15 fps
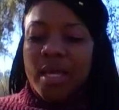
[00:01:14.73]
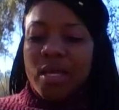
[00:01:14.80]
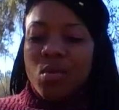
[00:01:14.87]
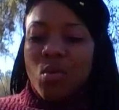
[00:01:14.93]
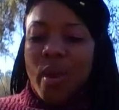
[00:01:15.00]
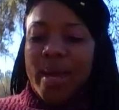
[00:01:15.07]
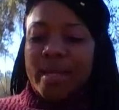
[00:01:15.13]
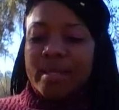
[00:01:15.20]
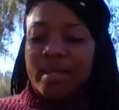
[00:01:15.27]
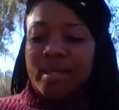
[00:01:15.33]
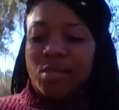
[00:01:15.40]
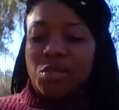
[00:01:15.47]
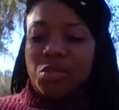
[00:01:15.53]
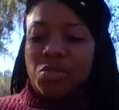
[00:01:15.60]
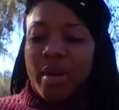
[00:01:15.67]
He weighs
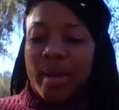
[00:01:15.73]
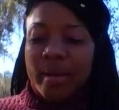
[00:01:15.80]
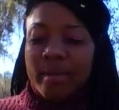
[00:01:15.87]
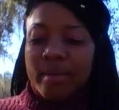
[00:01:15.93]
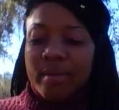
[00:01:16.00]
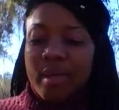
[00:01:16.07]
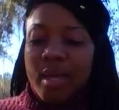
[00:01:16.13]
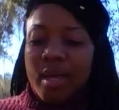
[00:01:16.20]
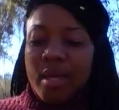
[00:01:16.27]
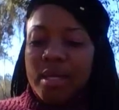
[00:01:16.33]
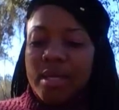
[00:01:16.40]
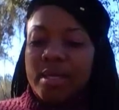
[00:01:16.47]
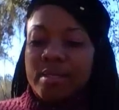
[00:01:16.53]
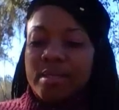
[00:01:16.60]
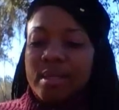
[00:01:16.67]
his strength,
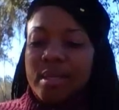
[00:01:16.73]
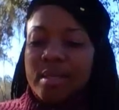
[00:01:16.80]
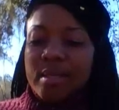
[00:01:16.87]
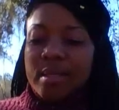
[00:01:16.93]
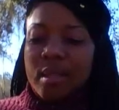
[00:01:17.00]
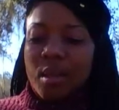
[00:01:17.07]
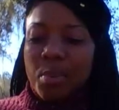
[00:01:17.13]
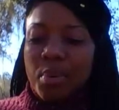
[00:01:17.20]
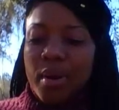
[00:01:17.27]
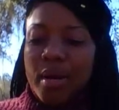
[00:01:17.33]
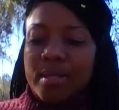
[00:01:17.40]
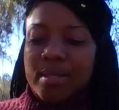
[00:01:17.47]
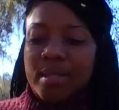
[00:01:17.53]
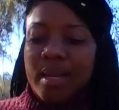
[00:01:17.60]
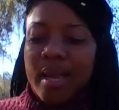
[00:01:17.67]
he sees the
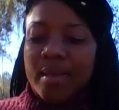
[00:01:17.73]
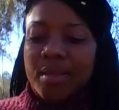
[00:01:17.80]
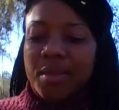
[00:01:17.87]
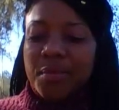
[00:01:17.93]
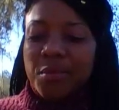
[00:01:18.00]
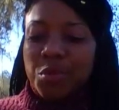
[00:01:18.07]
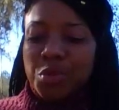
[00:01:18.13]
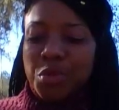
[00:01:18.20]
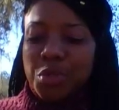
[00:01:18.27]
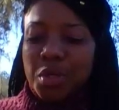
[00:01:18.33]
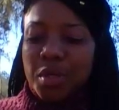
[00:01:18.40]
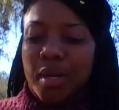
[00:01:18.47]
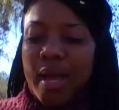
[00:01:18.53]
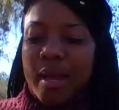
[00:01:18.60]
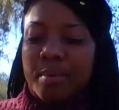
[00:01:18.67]
present and the
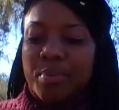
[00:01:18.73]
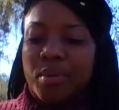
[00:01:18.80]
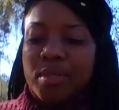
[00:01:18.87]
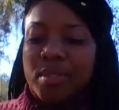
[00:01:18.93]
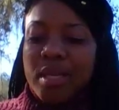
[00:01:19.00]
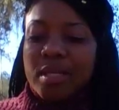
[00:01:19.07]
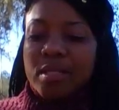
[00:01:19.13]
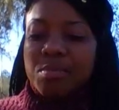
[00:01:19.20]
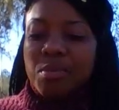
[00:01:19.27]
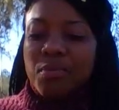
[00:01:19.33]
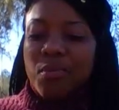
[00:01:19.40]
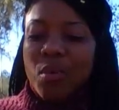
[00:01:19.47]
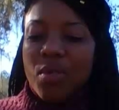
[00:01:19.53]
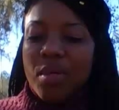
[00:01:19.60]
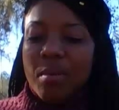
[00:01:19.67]
future, and presents
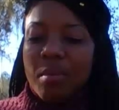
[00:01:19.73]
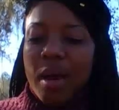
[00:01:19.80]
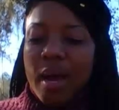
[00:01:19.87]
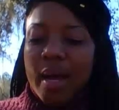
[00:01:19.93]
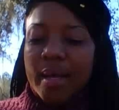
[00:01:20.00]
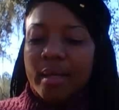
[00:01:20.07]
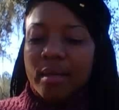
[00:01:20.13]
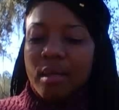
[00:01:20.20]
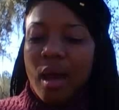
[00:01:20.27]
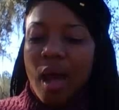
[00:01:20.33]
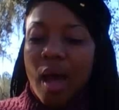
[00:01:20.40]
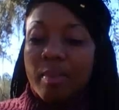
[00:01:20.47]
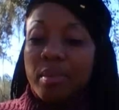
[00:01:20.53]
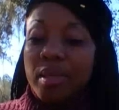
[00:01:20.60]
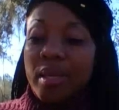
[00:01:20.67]
before the mind the
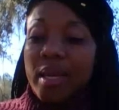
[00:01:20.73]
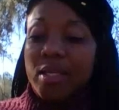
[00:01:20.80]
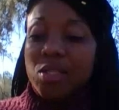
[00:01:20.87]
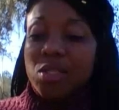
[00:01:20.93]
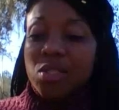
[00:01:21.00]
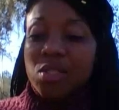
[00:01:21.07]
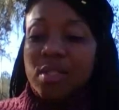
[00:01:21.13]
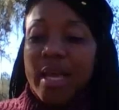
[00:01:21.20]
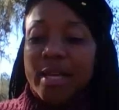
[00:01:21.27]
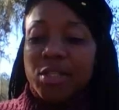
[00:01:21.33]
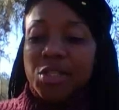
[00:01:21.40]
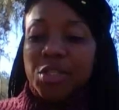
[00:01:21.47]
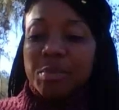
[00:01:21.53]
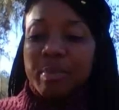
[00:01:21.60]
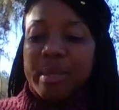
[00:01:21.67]
obligations
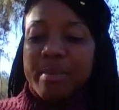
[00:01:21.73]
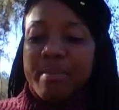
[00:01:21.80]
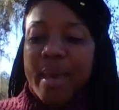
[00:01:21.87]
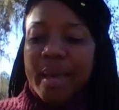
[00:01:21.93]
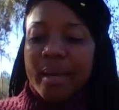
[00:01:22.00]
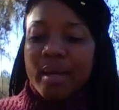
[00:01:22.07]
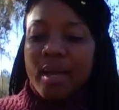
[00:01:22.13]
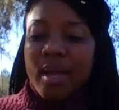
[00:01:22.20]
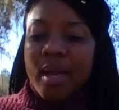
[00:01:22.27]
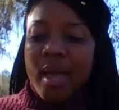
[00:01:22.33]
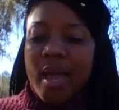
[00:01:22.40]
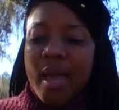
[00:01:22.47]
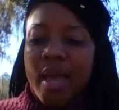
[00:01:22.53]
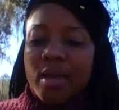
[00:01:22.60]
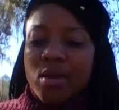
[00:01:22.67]
that should be met,
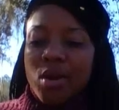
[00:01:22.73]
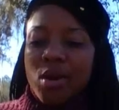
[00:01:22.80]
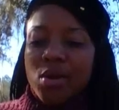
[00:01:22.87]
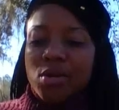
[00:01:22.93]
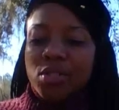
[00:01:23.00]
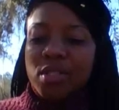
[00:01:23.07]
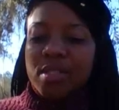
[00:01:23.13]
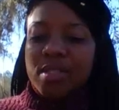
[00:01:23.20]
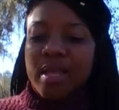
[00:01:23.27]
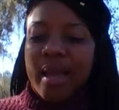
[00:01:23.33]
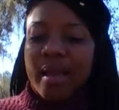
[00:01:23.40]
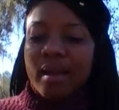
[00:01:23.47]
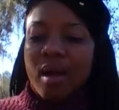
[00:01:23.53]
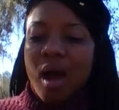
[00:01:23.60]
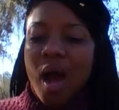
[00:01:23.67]
and urges
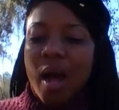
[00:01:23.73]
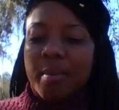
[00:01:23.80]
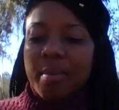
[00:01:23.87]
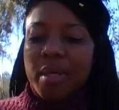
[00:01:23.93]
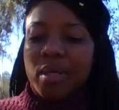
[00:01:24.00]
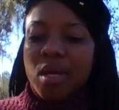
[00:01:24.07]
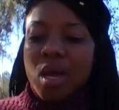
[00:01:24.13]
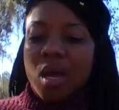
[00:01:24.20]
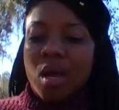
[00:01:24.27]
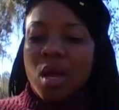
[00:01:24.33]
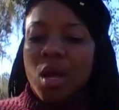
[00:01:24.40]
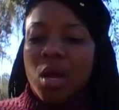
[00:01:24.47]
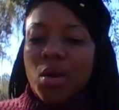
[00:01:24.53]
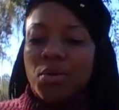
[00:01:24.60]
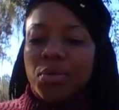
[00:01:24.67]
that common
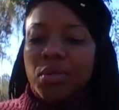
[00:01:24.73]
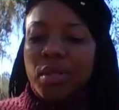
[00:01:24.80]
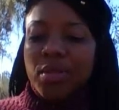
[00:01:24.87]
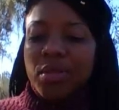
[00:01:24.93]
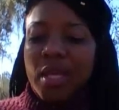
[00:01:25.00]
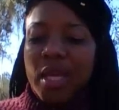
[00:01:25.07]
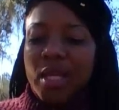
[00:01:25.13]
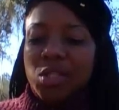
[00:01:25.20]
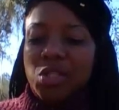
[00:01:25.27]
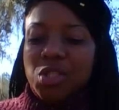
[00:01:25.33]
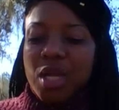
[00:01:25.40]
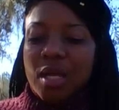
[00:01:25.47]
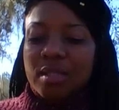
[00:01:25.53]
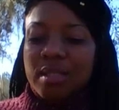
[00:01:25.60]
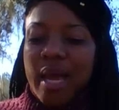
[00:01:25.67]
earthly things
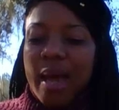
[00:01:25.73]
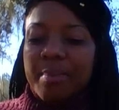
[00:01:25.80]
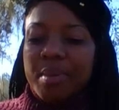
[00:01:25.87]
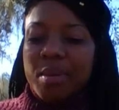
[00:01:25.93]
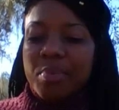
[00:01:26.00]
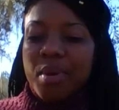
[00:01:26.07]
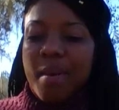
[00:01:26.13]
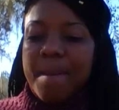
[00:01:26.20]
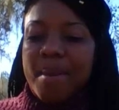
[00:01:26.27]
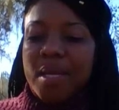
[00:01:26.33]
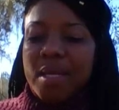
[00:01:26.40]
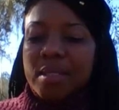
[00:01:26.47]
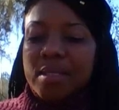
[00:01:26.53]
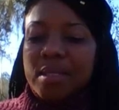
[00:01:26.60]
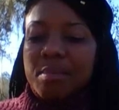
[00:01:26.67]
shall not be
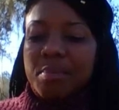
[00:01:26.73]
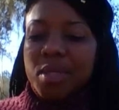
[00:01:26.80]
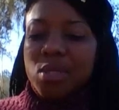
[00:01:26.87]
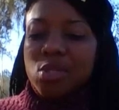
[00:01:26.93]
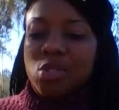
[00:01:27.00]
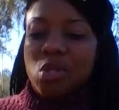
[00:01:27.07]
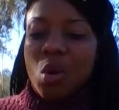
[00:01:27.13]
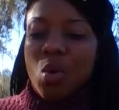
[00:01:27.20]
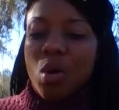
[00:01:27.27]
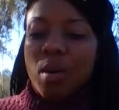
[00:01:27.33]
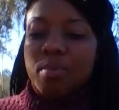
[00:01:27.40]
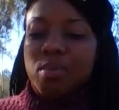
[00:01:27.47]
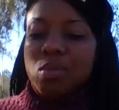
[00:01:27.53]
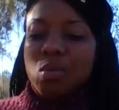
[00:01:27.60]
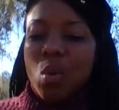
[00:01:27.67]
permitted to be so
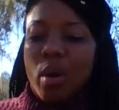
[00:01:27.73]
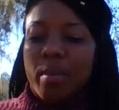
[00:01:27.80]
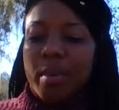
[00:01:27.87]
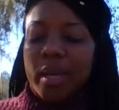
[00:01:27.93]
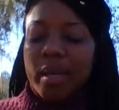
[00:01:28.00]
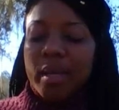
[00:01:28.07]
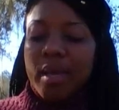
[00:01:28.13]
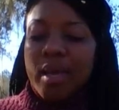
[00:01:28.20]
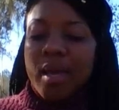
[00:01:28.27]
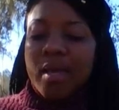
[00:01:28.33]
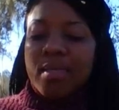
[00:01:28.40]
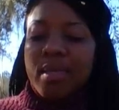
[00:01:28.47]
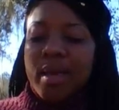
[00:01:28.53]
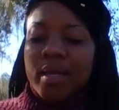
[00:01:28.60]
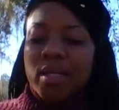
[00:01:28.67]
absorbing
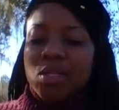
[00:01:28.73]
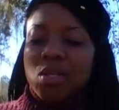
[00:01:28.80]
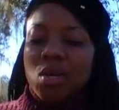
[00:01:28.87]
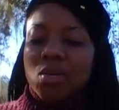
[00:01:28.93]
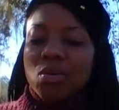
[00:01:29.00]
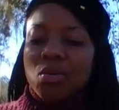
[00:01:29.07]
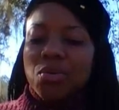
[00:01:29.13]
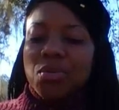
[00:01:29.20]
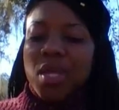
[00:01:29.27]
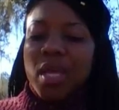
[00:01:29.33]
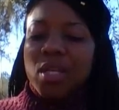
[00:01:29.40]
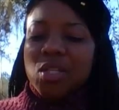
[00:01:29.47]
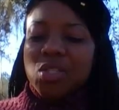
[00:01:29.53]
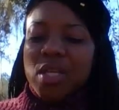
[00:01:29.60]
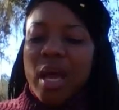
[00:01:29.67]
that eternal
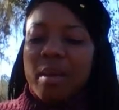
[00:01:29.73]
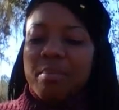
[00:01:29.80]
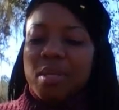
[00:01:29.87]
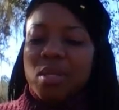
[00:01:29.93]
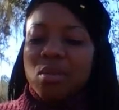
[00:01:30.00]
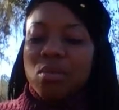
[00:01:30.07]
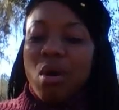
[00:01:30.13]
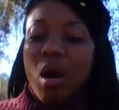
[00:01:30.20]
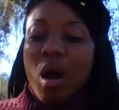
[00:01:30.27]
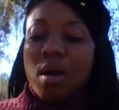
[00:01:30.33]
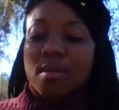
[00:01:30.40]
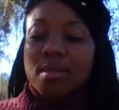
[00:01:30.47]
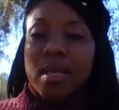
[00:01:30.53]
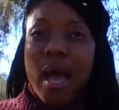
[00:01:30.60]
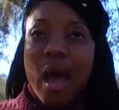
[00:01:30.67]
things shall be
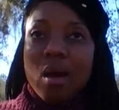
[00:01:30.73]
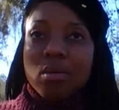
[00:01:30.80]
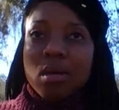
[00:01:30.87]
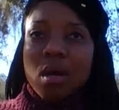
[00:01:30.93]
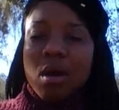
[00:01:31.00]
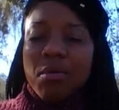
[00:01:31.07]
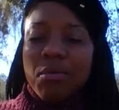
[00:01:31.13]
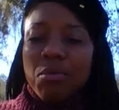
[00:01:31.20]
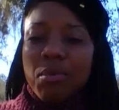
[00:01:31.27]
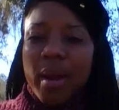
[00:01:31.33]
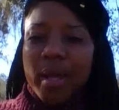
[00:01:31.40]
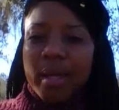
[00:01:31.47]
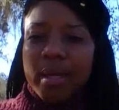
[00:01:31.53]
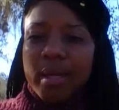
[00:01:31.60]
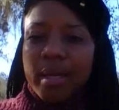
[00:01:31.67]
lost out of
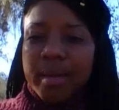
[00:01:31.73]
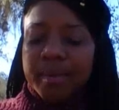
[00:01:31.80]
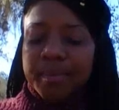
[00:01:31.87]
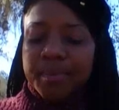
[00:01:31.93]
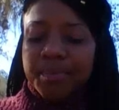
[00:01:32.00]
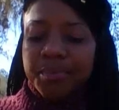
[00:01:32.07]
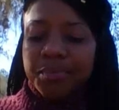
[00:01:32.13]
reckoning.